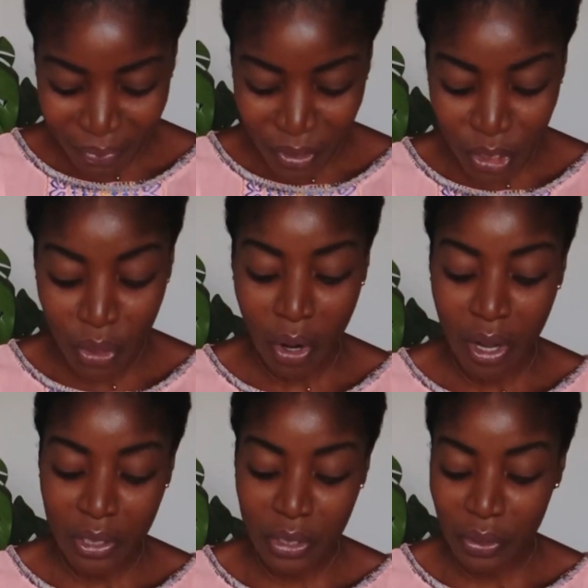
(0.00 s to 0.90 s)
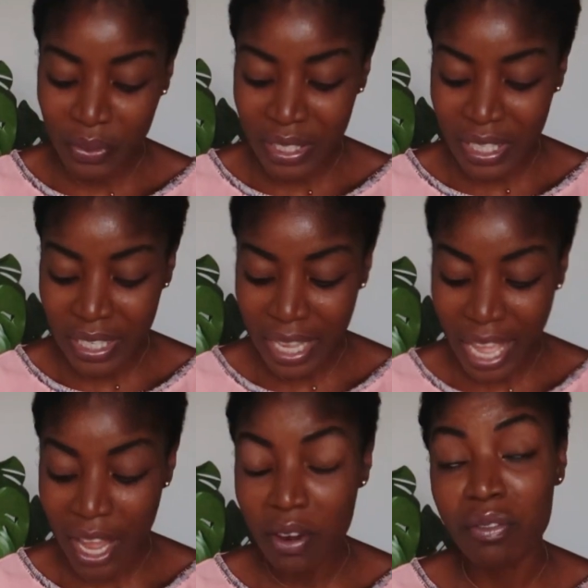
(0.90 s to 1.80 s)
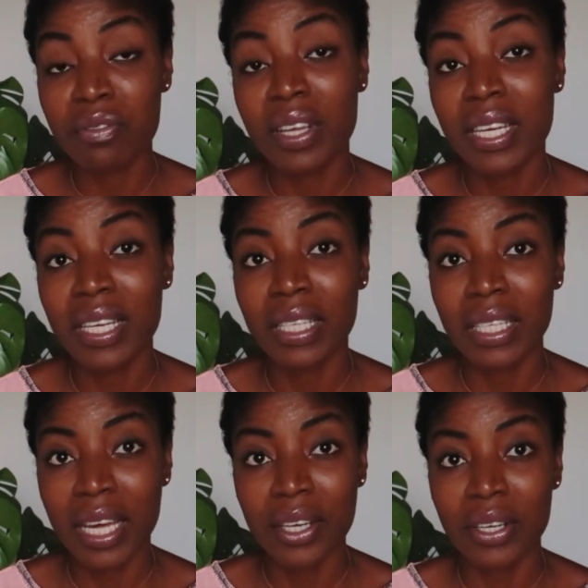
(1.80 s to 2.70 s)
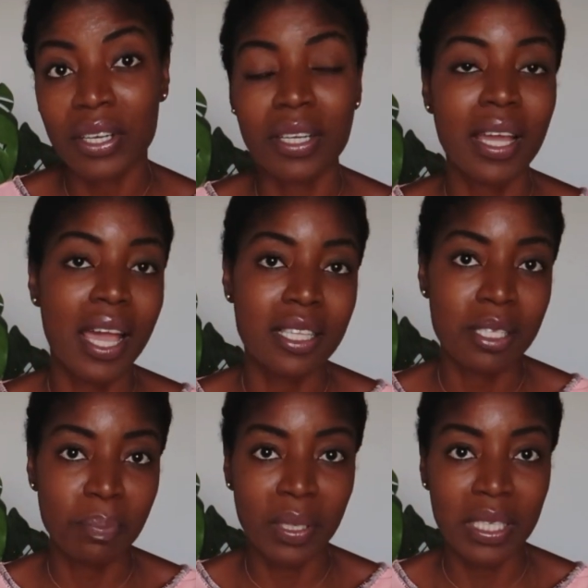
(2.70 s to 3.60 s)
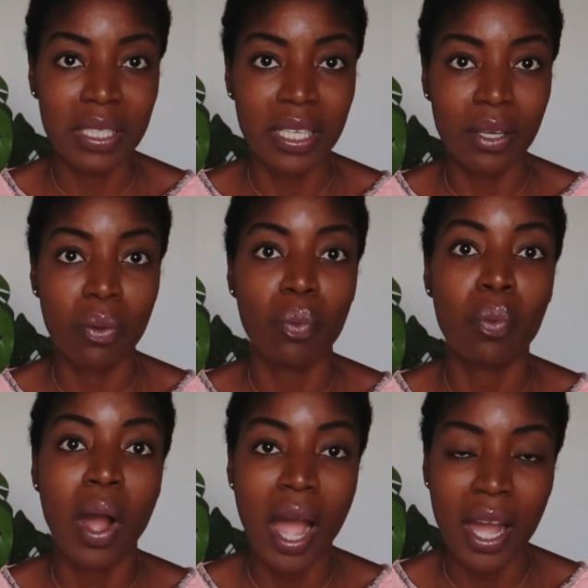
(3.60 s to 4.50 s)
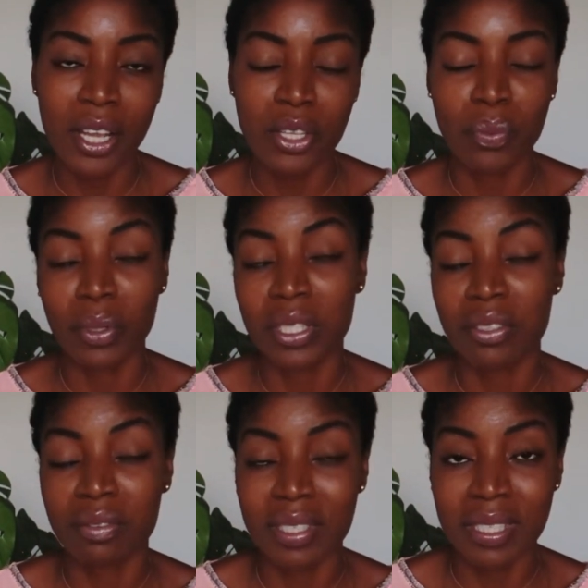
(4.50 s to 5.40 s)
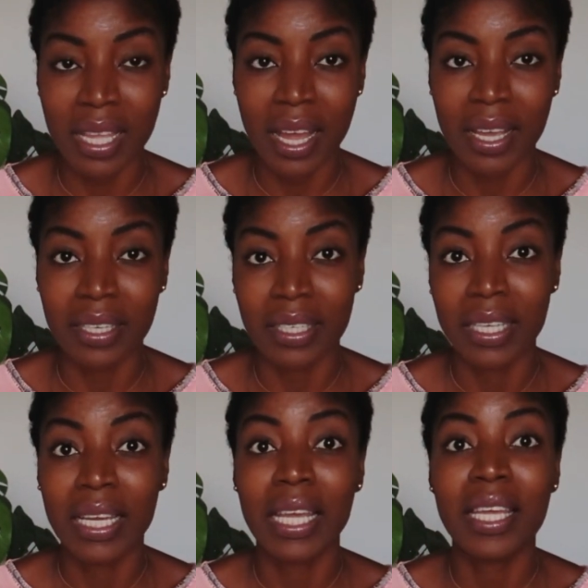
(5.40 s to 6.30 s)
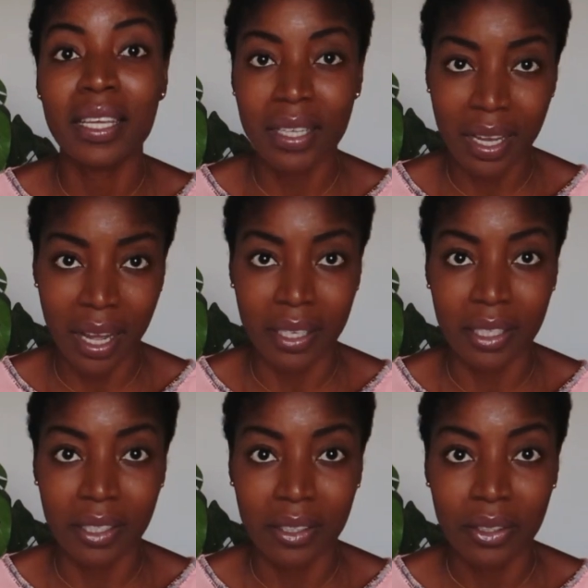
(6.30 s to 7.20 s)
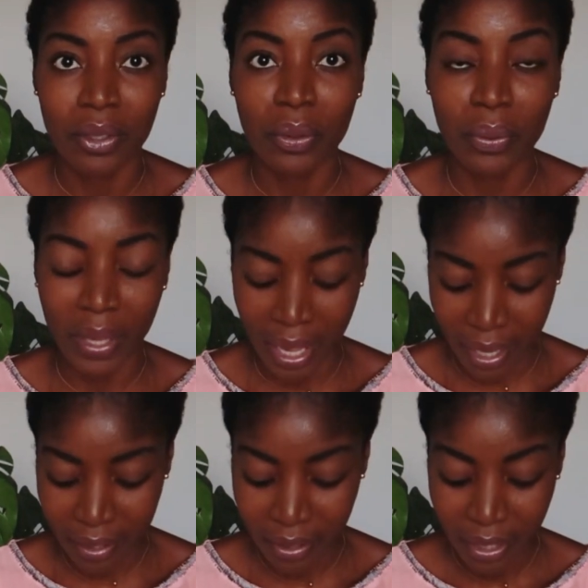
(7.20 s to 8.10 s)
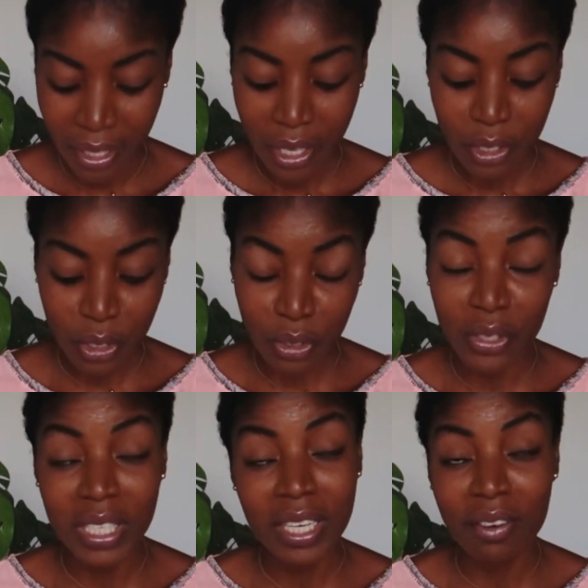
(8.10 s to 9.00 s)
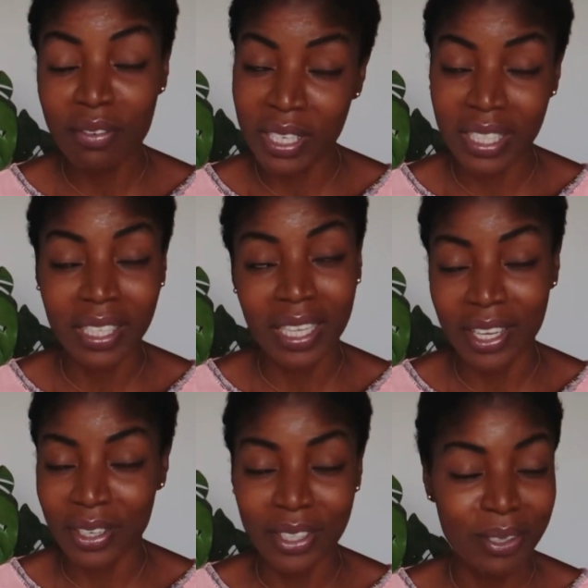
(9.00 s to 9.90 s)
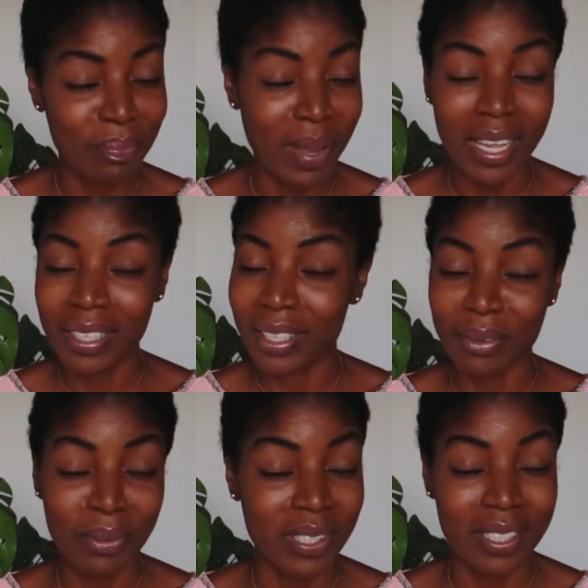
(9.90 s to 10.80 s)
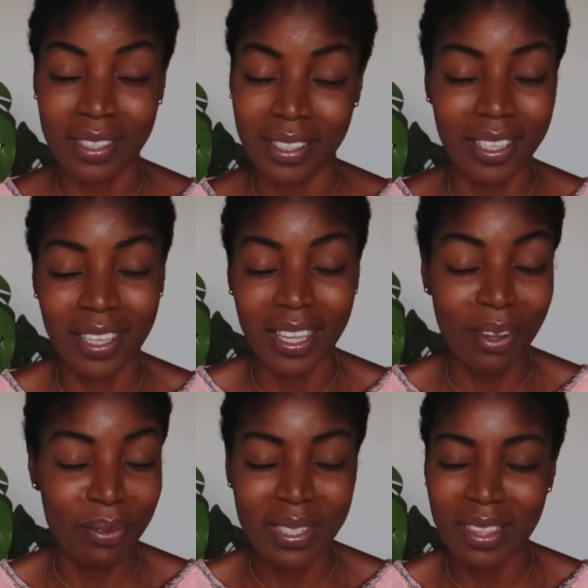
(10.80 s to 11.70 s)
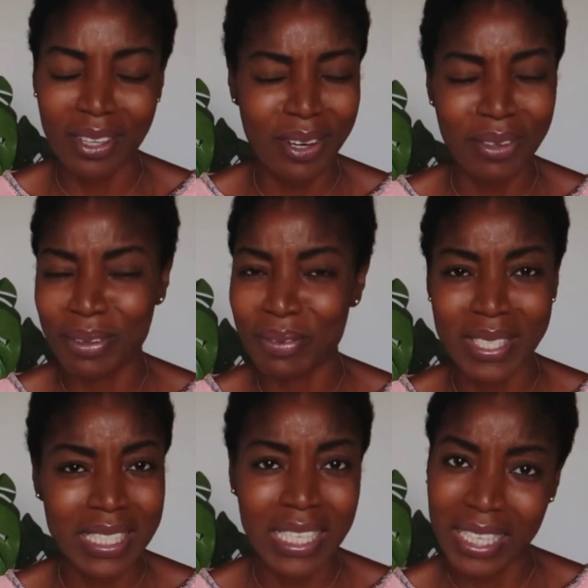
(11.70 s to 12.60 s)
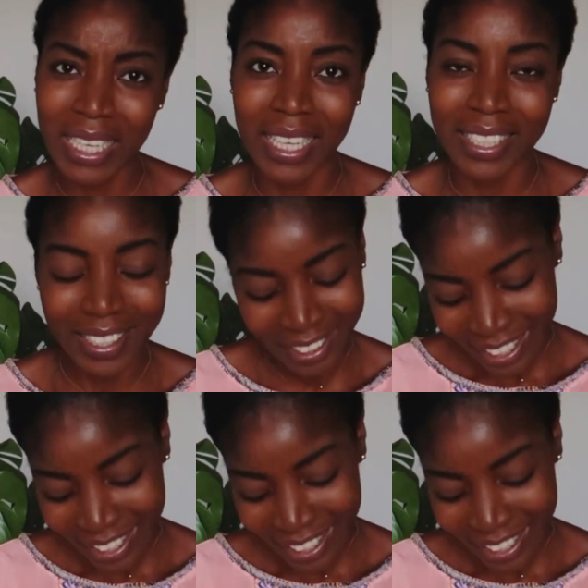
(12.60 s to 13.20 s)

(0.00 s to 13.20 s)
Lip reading: You also need a written letter explaining why you want to reside in Ghana, okay? So you need a written letter. So my letter was, it was thorough, it was good.